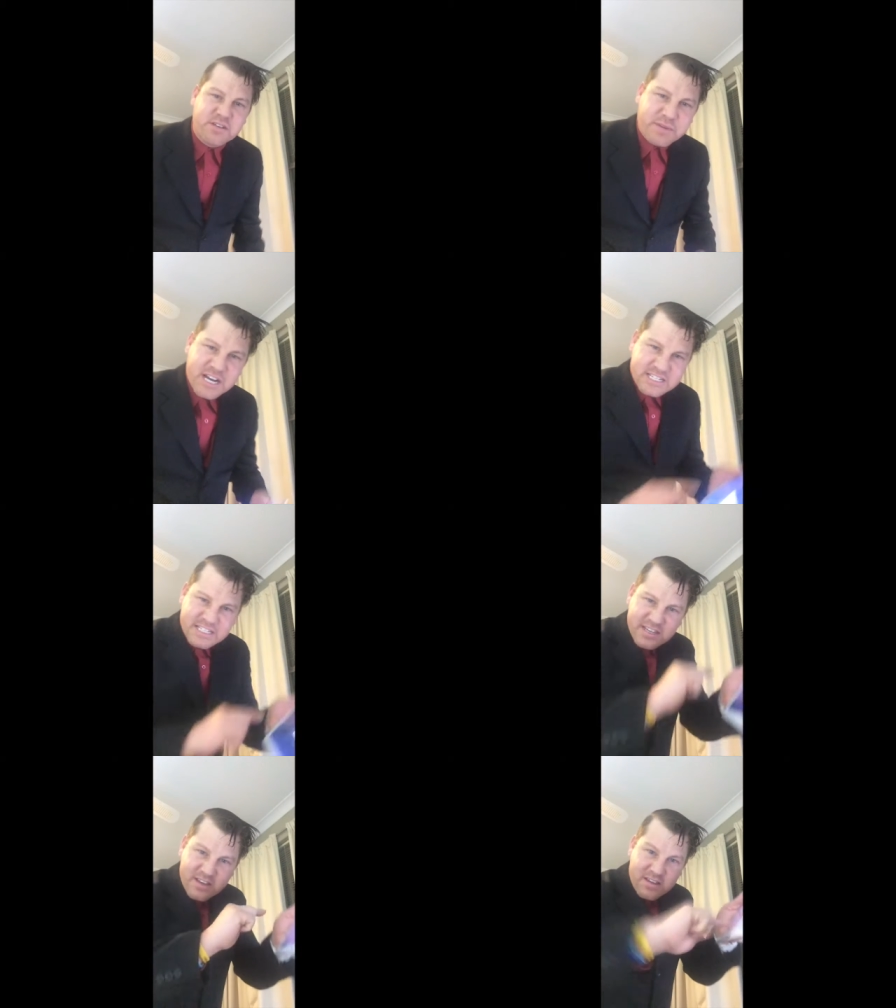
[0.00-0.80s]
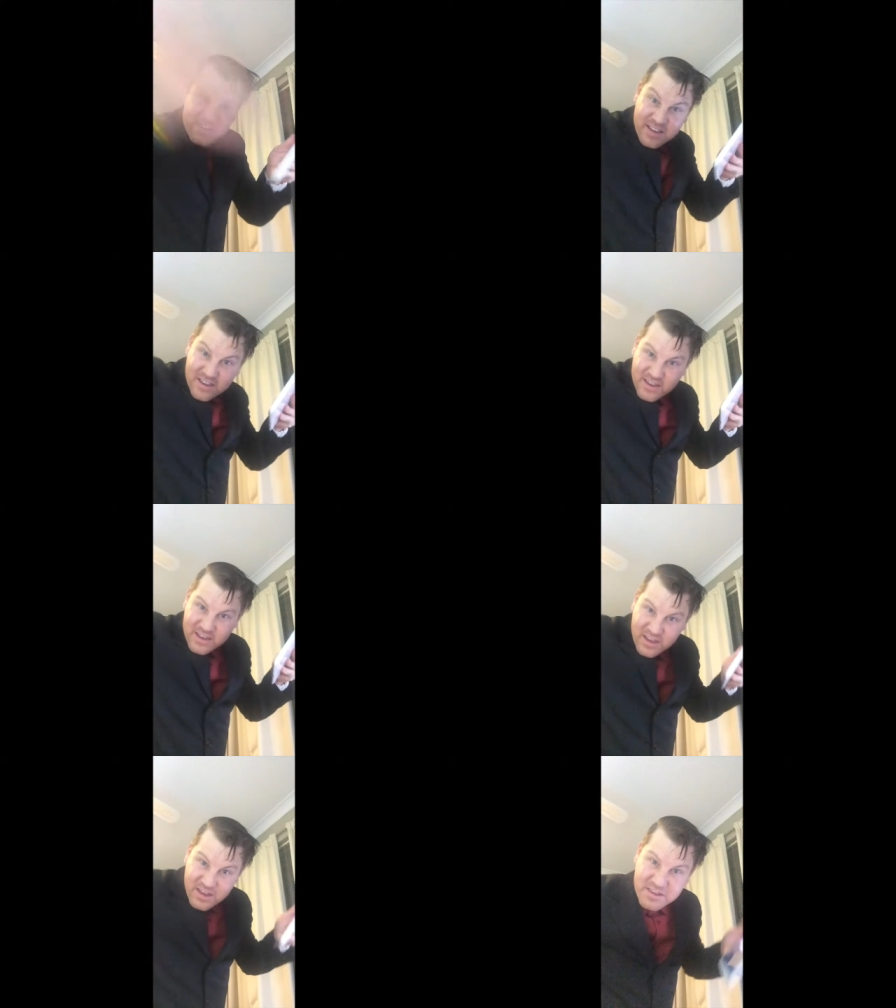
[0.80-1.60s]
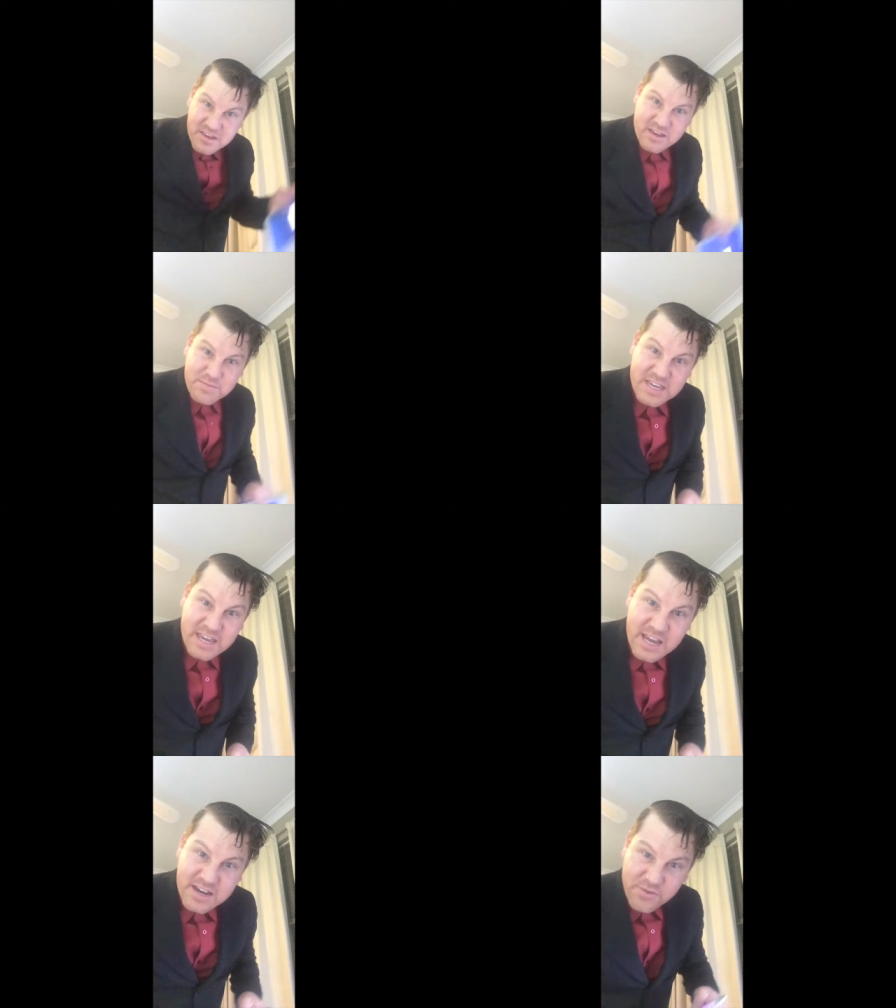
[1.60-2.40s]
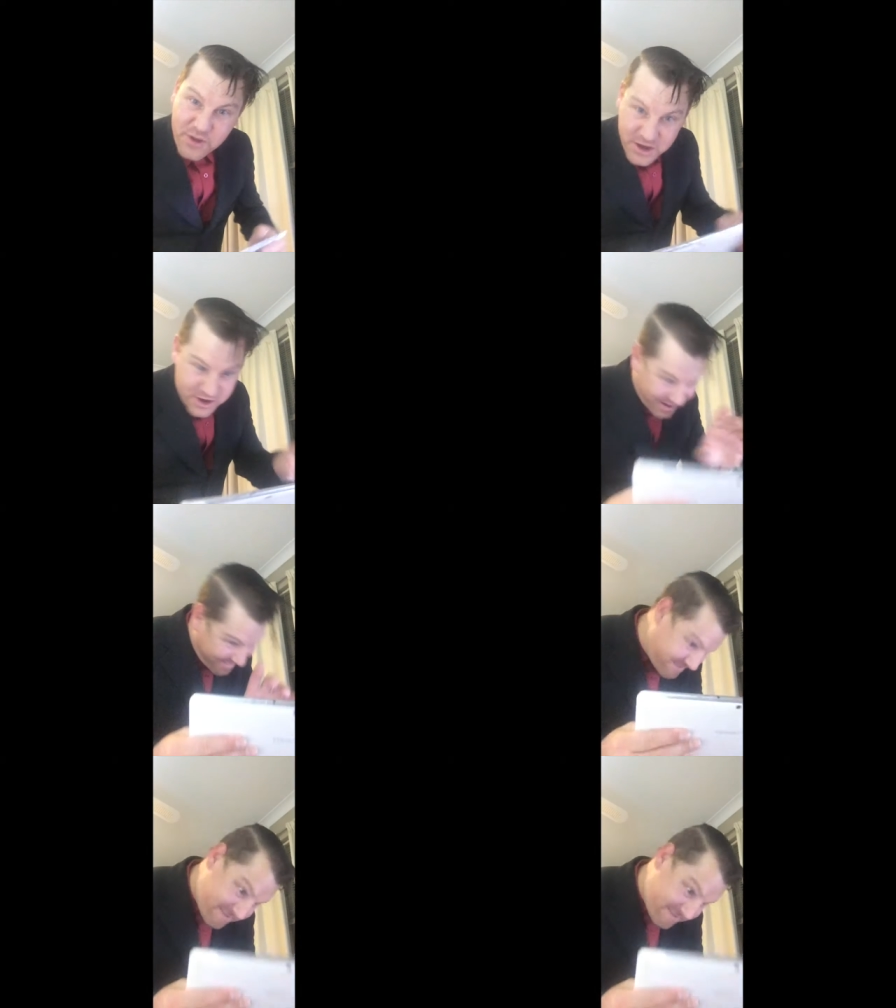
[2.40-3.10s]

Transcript: on the bus. You can be keen at work.